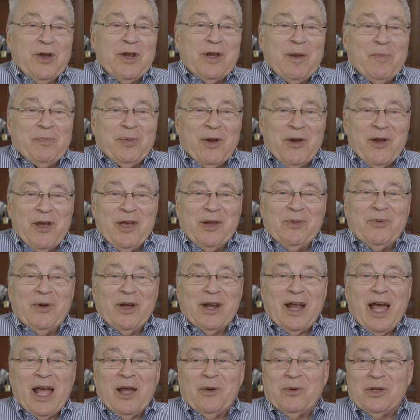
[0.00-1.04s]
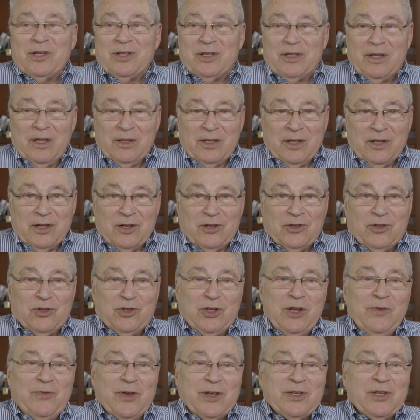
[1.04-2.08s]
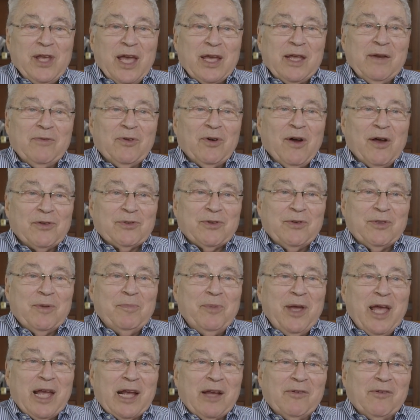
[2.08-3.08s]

during the period when I was the Chief Executive Officer of the